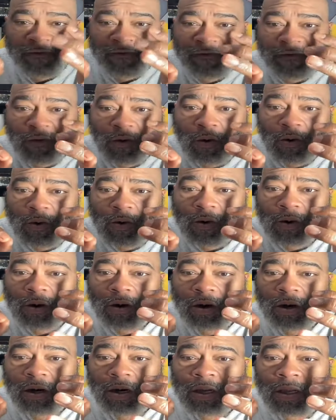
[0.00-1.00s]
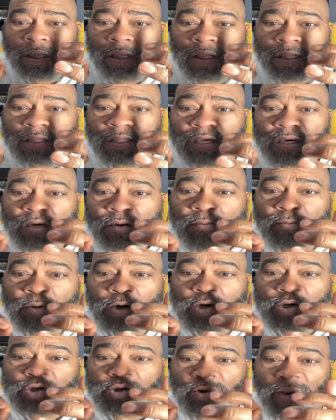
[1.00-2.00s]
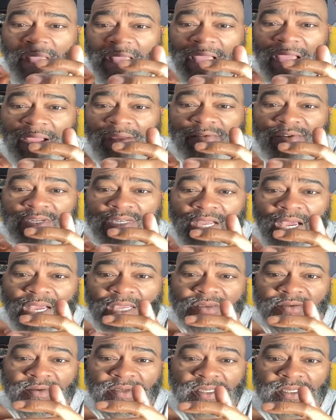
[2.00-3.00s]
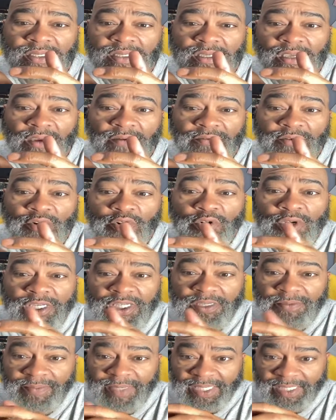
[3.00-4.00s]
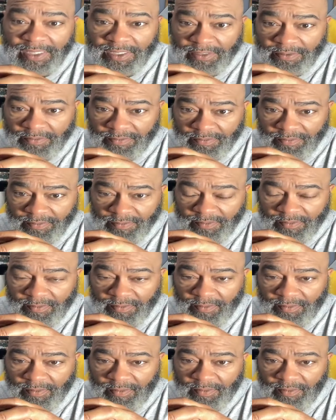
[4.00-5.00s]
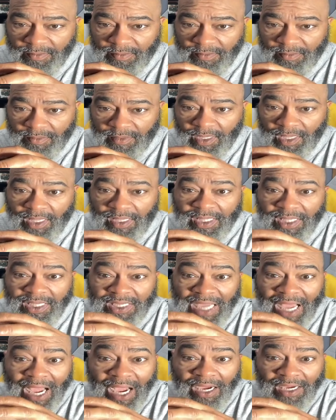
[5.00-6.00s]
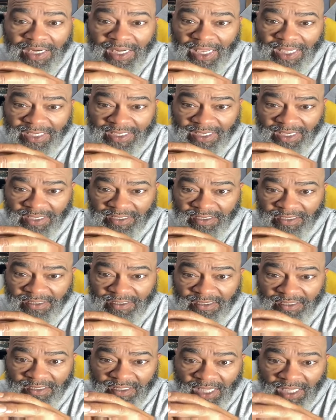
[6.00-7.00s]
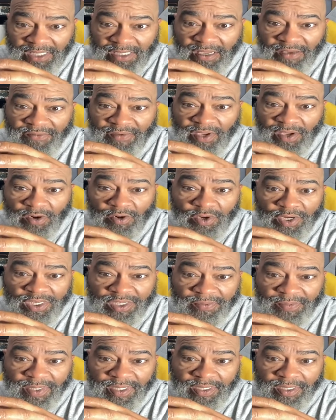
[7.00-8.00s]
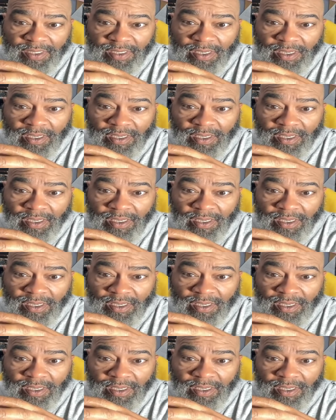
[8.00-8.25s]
for the commercial advertisements of Christmas and these holiday seasons, Thanksgiving and Christmas